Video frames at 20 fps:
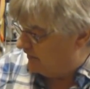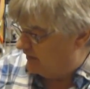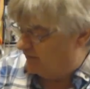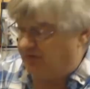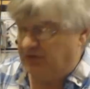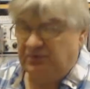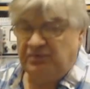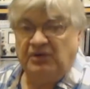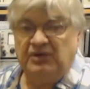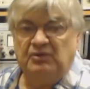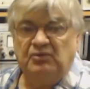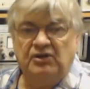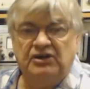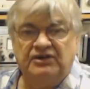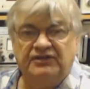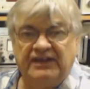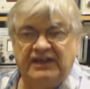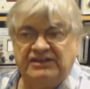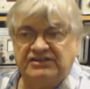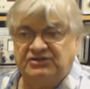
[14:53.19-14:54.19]
If you want to
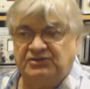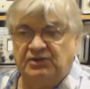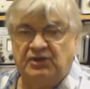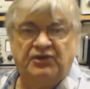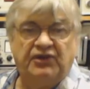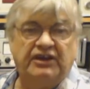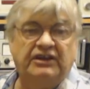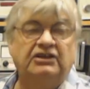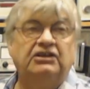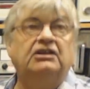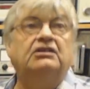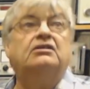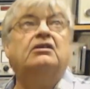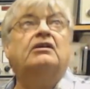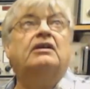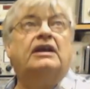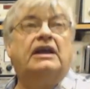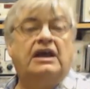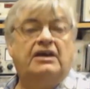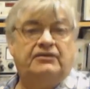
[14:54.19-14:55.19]
work that sort of thing, you've
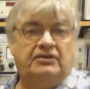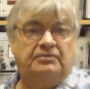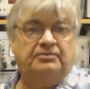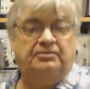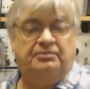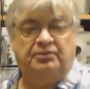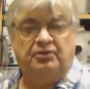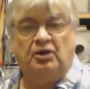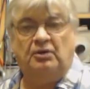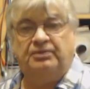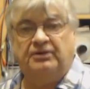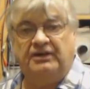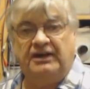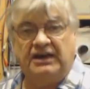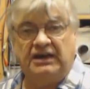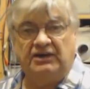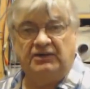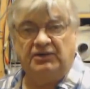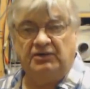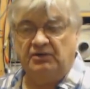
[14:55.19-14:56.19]
got to have a proper
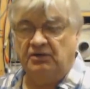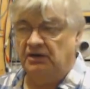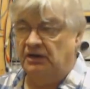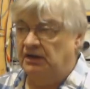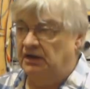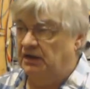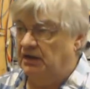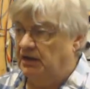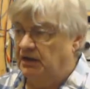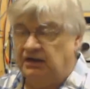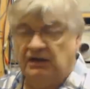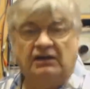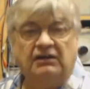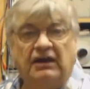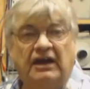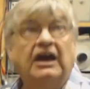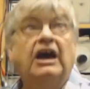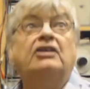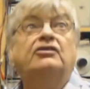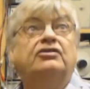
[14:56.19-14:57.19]
aerial, you know,
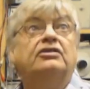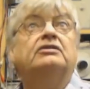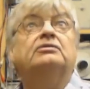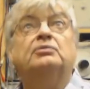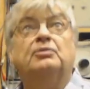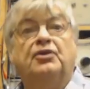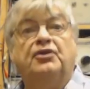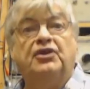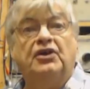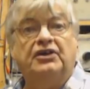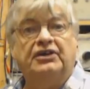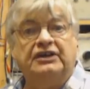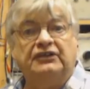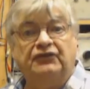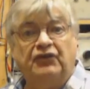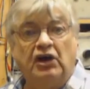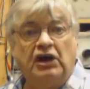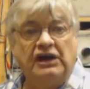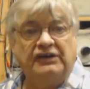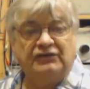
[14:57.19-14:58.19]
like
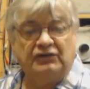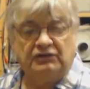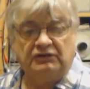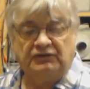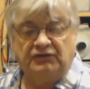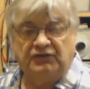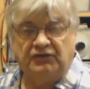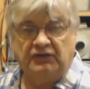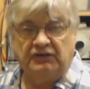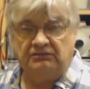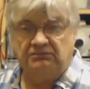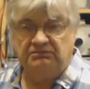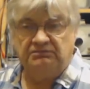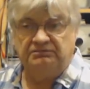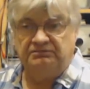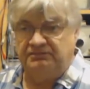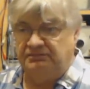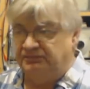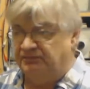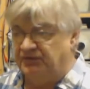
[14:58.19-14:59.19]
135 odd foot
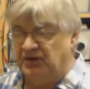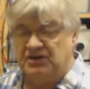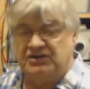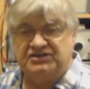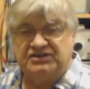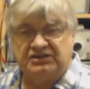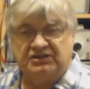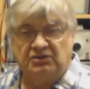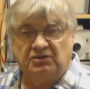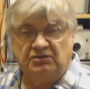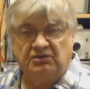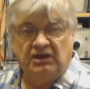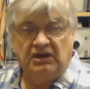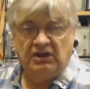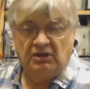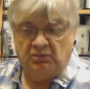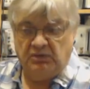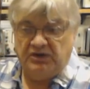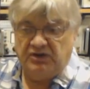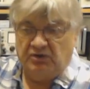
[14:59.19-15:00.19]
vertical
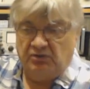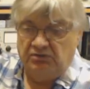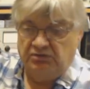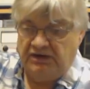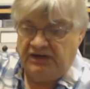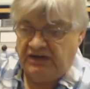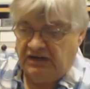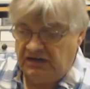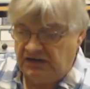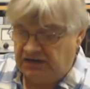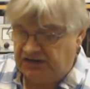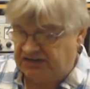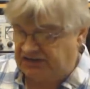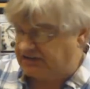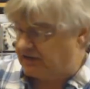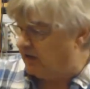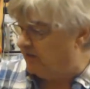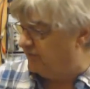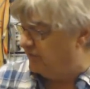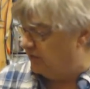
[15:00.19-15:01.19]
with all the earth
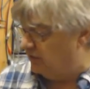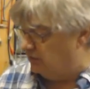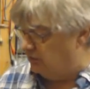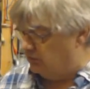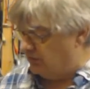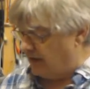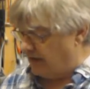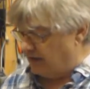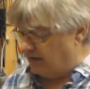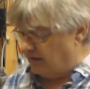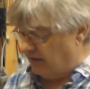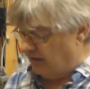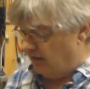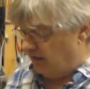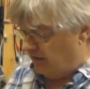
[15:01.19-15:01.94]
stuff and all that.